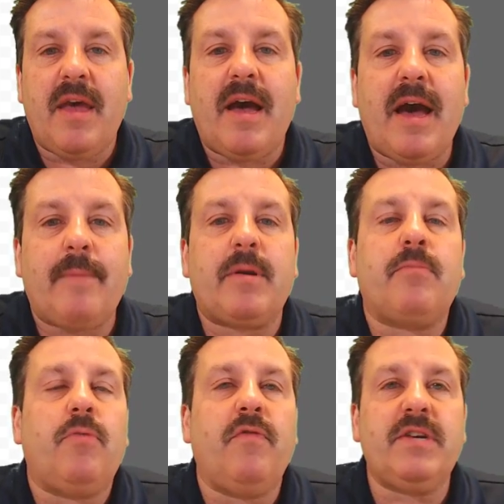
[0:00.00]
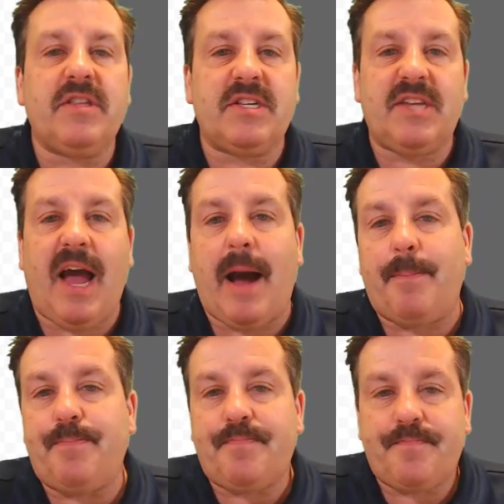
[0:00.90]
I'm going to move it to the top.
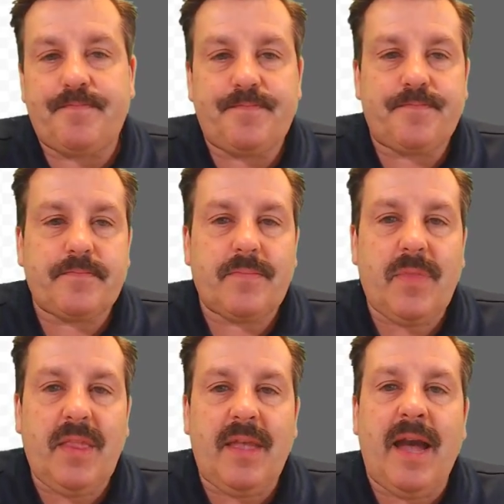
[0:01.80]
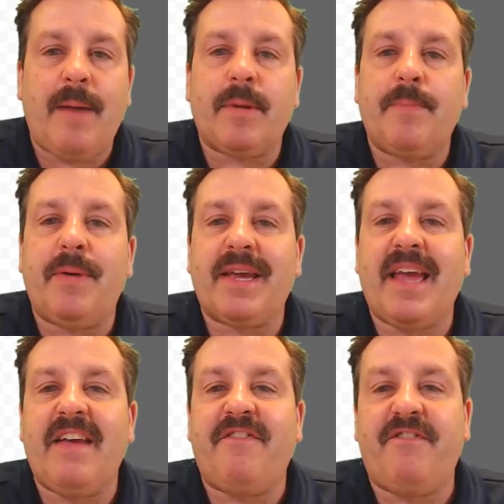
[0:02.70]
I'm going to pick
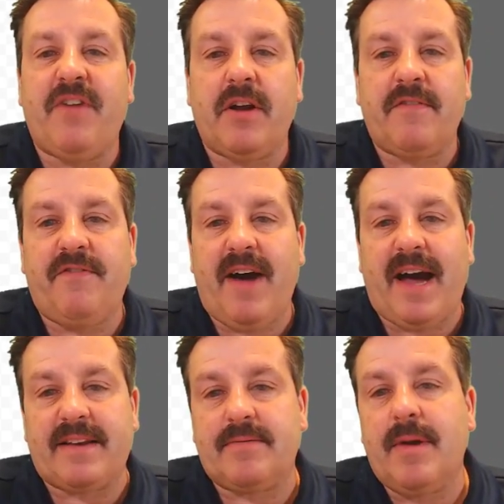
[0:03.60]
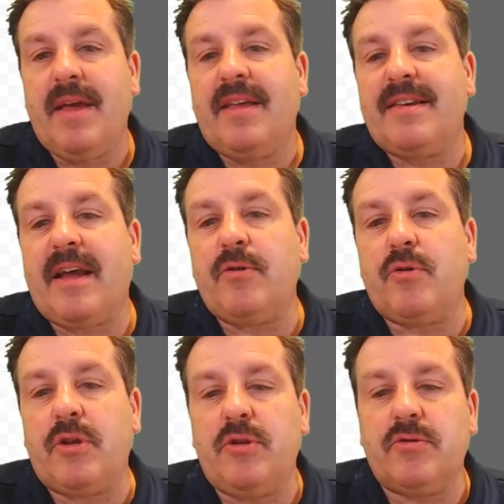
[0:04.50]
a fun font. Now
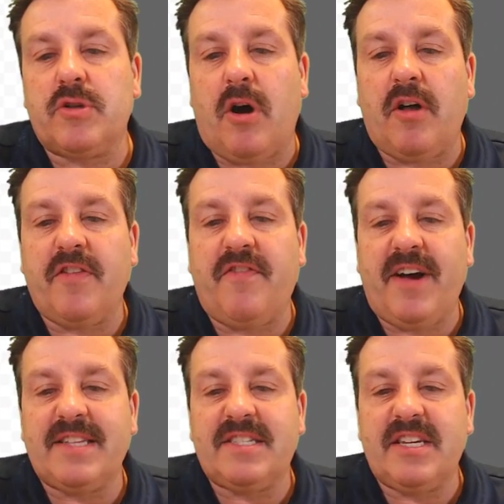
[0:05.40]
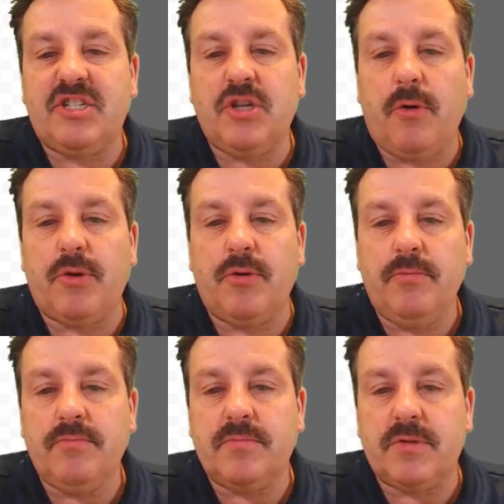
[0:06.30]
you can use all the fonts they show
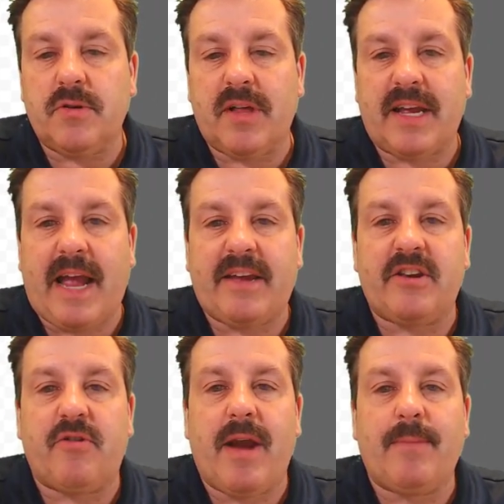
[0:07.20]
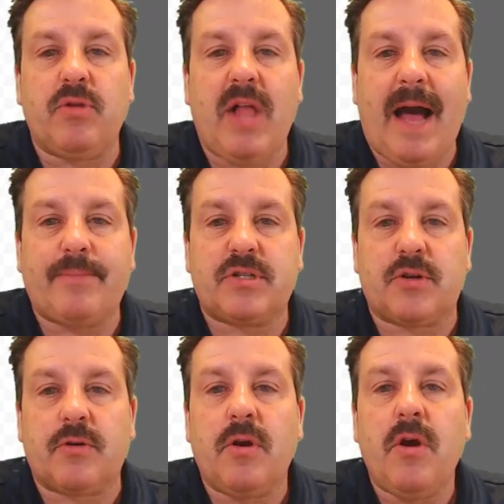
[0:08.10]
you. So like I could grab
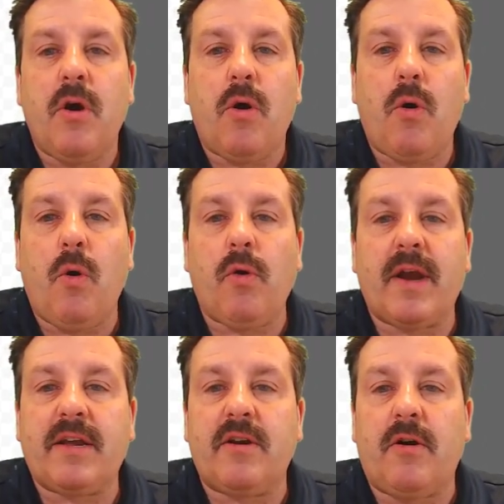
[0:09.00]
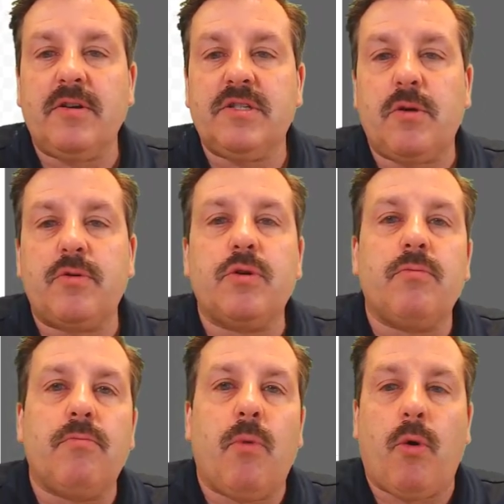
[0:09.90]
lobster or I can also do
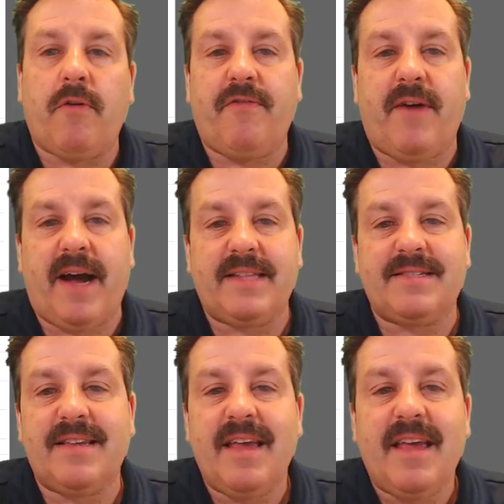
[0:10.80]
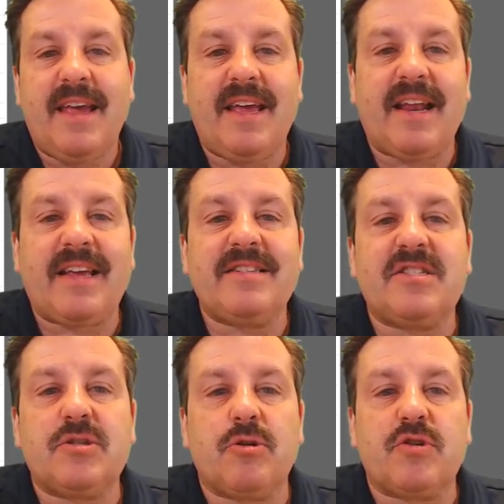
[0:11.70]
more fonts and I can
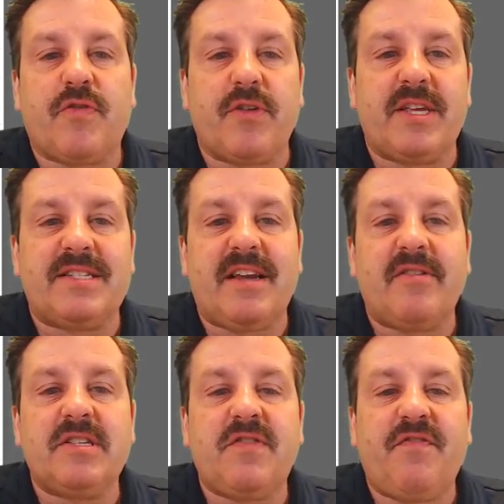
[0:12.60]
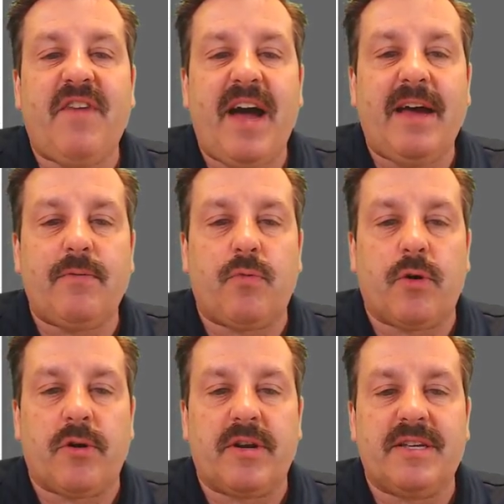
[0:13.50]
search for these. Now this font
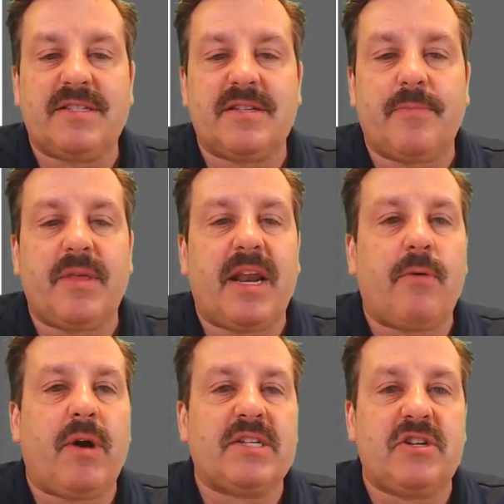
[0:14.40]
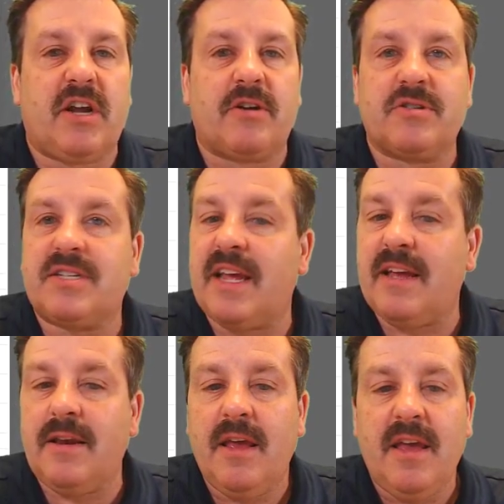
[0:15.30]
word is something I want you to
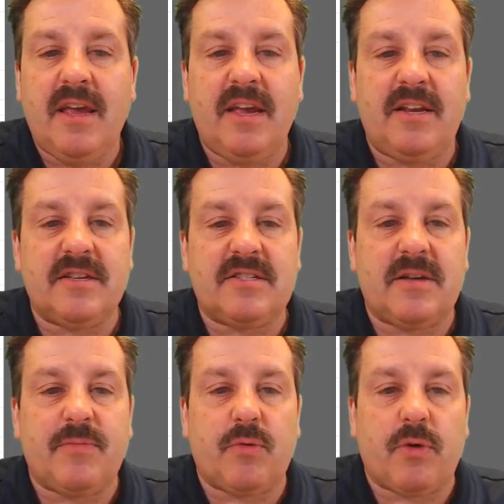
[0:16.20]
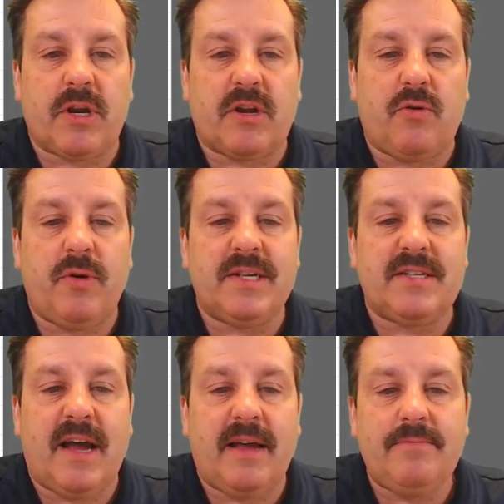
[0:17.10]
understand. It is something we're going to
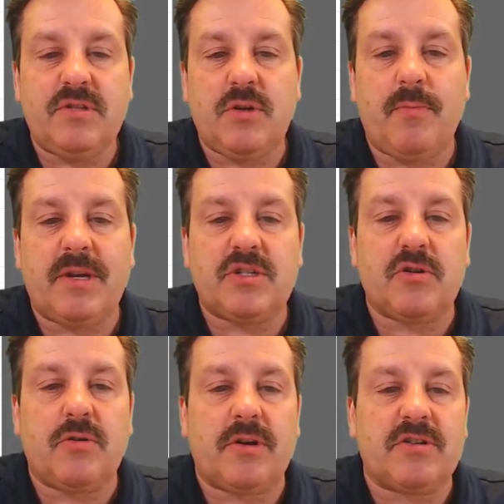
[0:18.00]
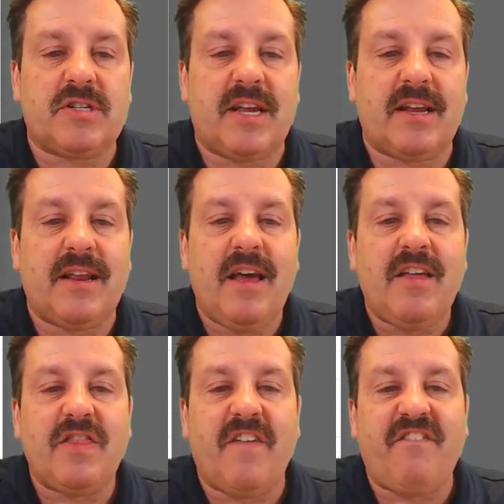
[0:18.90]
quiz on, so make sure you understand
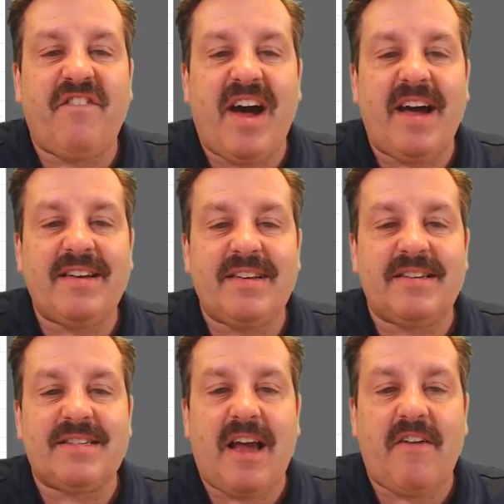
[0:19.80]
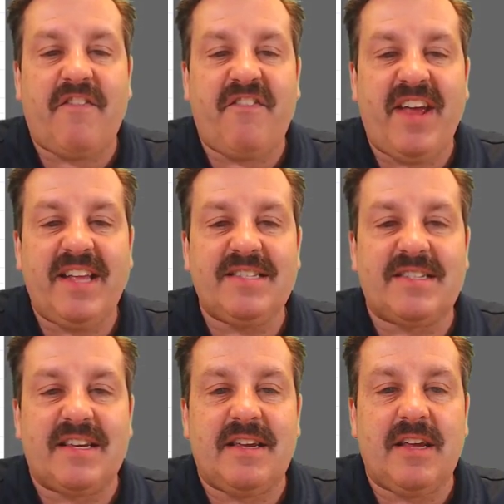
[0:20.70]
the font is how
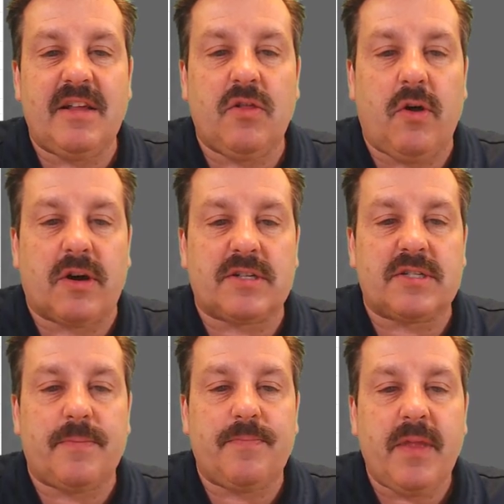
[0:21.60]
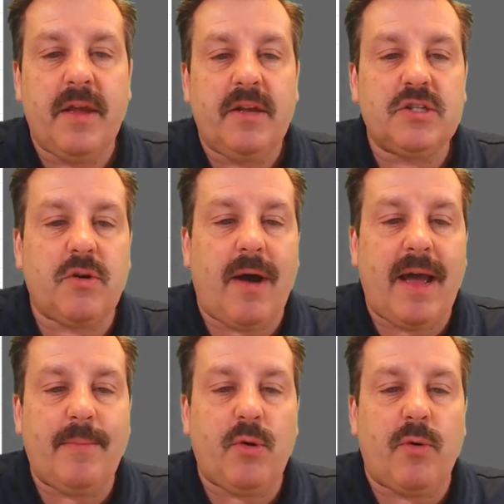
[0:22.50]
fancy it looks. So
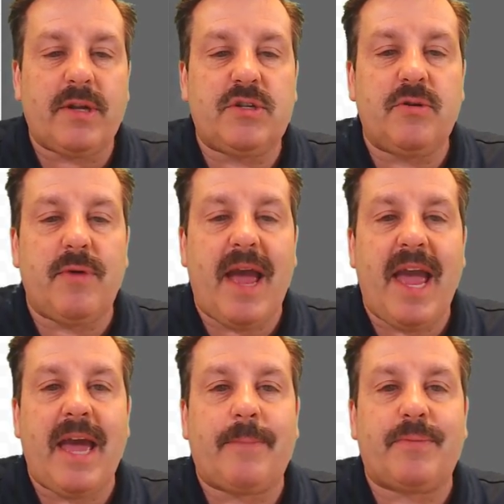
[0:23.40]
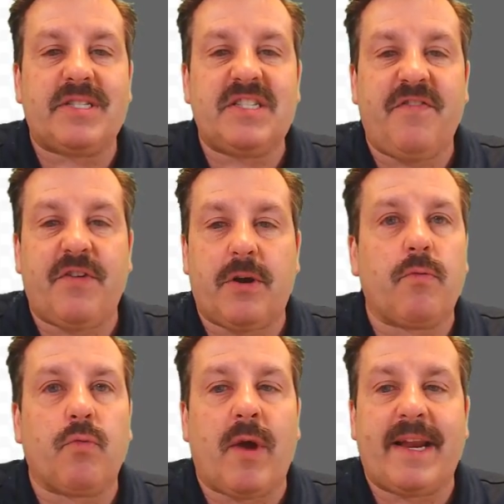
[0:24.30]
I'm going to add
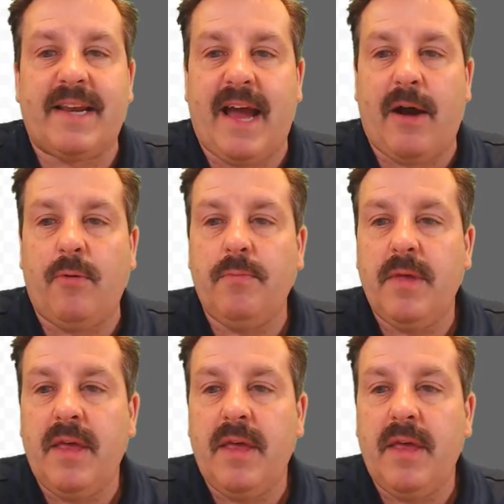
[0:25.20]
Pacifico right now.